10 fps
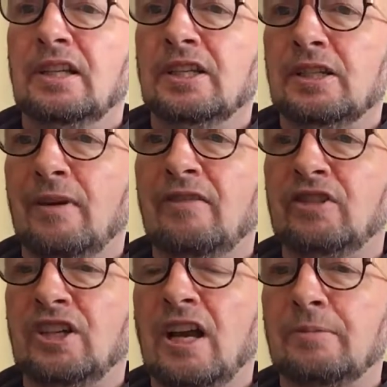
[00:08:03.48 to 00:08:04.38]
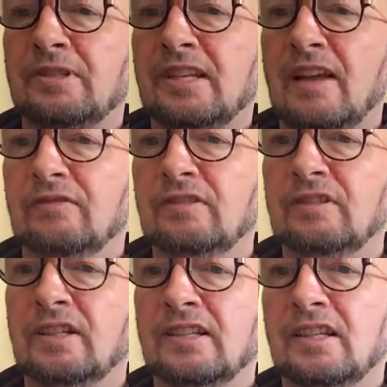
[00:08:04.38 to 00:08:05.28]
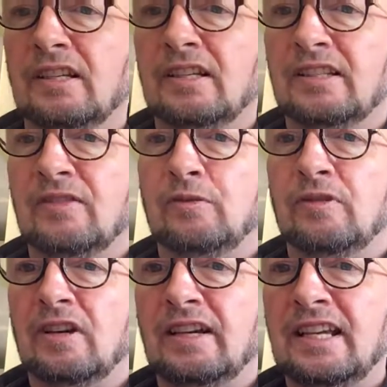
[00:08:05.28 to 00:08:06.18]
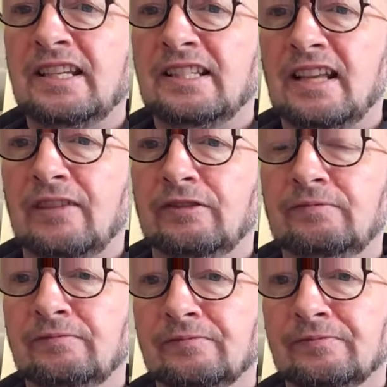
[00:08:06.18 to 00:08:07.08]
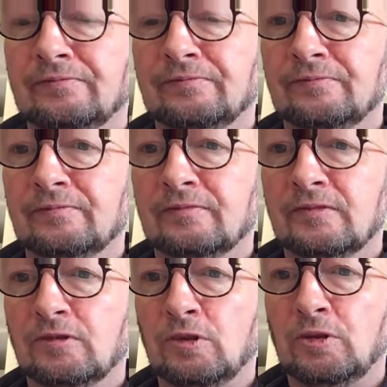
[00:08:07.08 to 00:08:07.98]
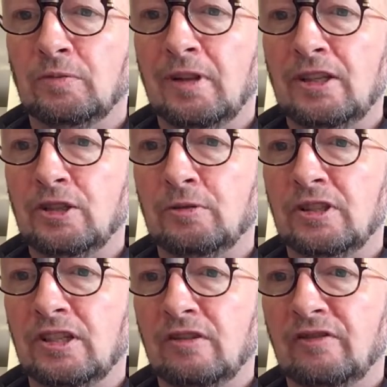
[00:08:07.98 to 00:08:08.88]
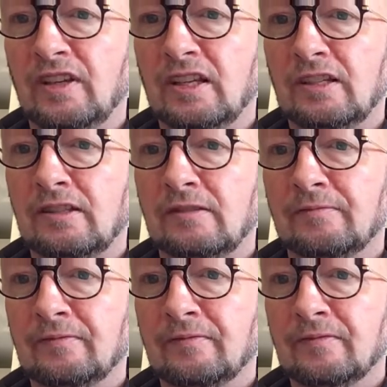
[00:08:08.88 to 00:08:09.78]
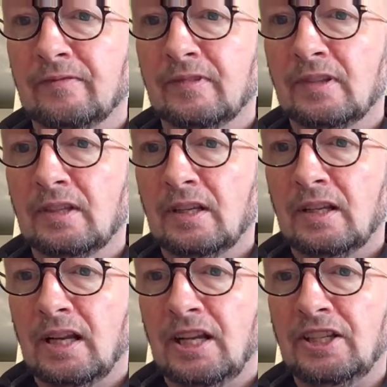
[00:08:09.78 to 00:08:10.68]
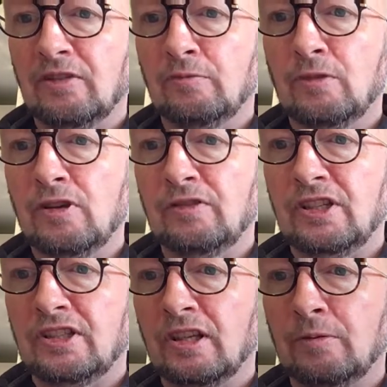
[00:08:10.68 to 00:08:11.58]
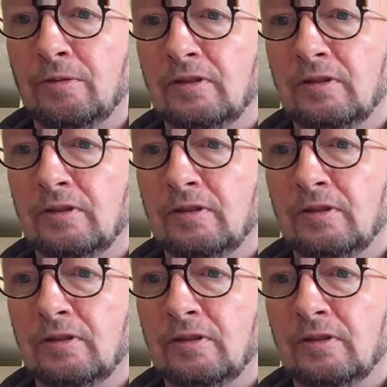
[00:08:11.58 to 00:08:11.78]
So F sharp 7 is like, as if we've got E7, which we play just with 2 fingers, and you've moved it up